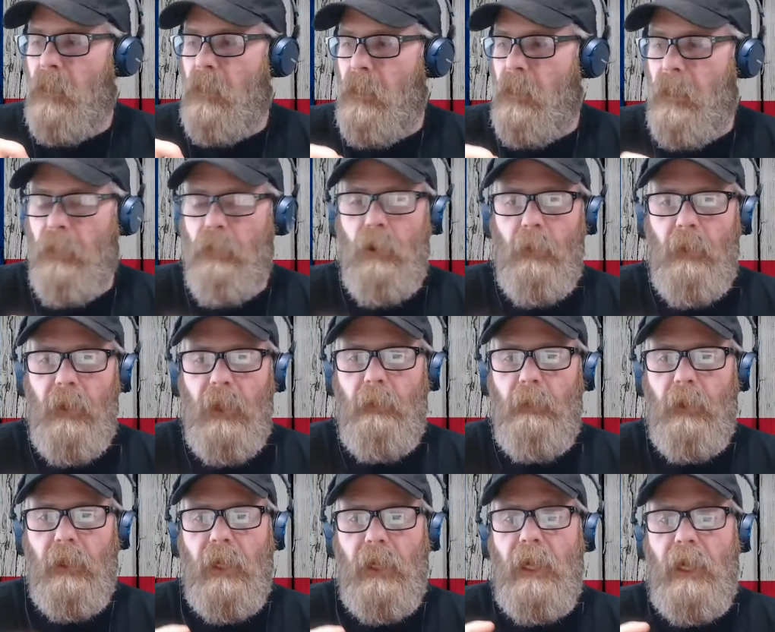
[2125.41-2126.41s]
there are
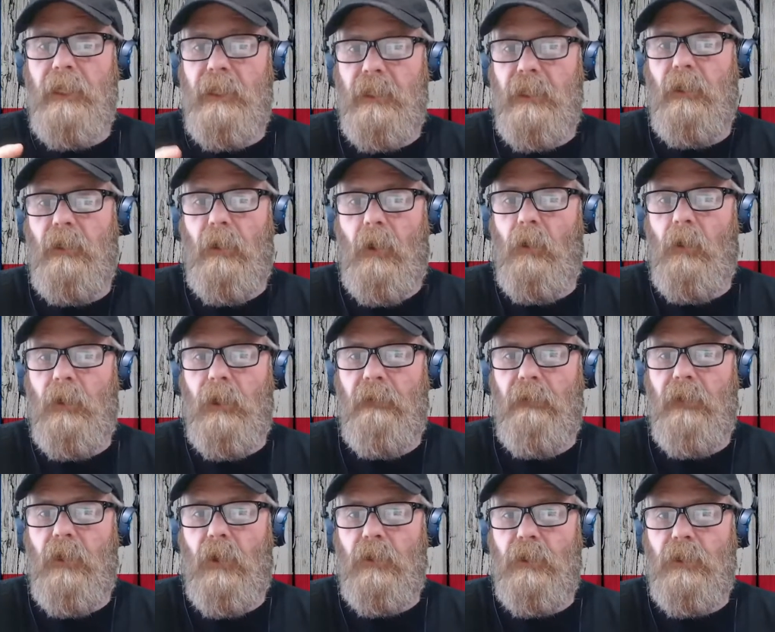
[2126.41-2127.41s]
people that I still owe
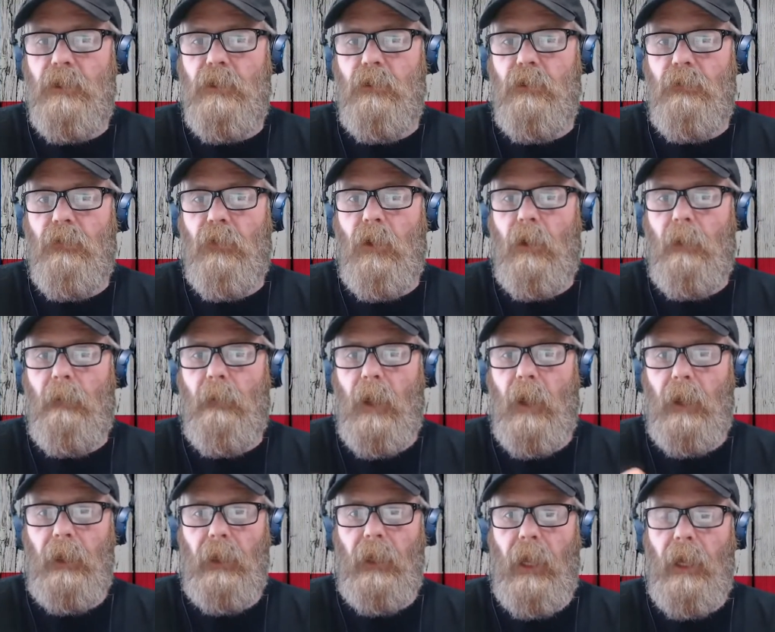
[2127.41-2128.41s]
gift cards to from
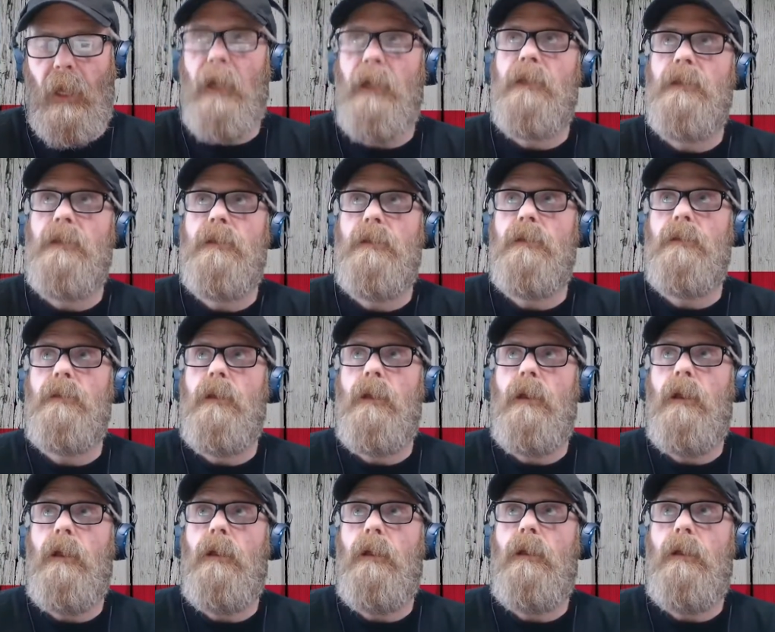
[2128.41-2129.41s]
last
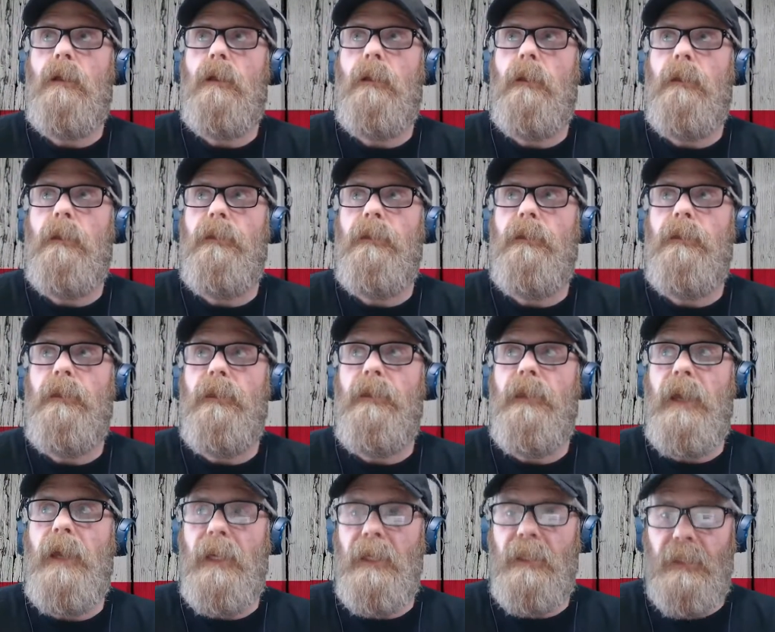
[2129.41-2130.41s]

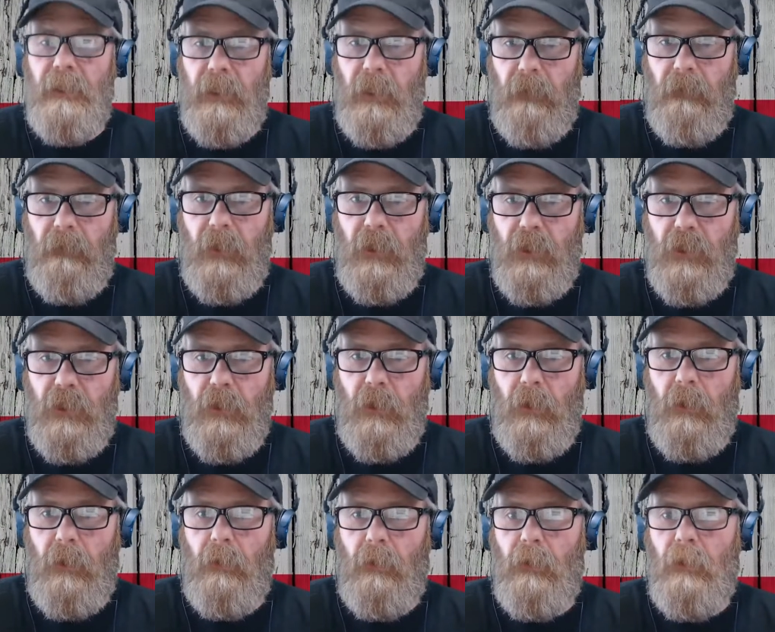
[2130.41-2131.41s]
Thanksgiving
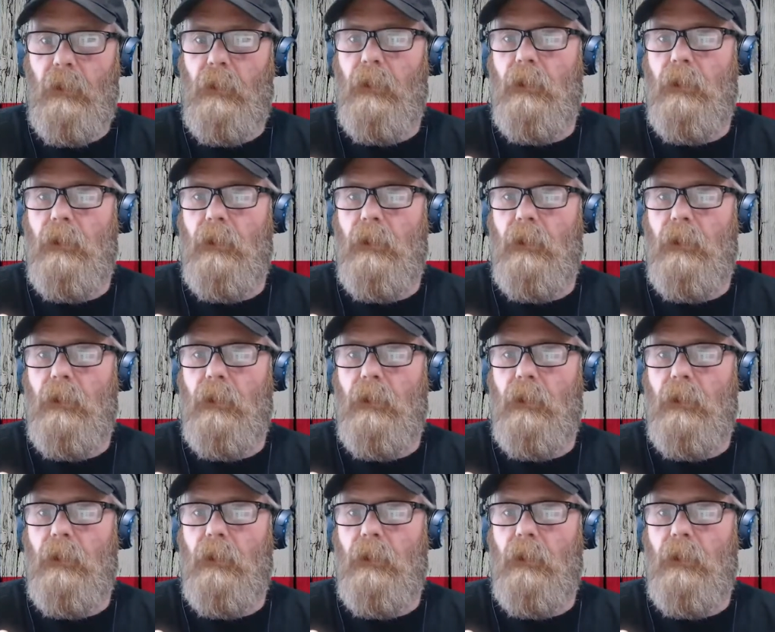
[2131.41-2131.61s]
show